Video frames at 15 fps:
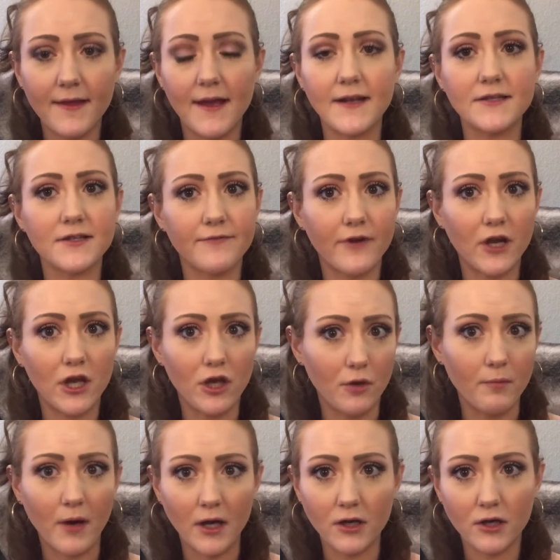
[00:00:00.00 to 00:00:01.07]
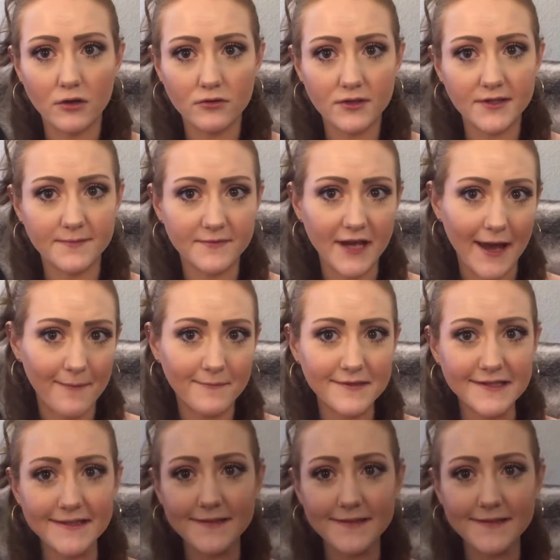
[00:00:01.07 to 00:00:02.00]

and different coupon codes sometimes.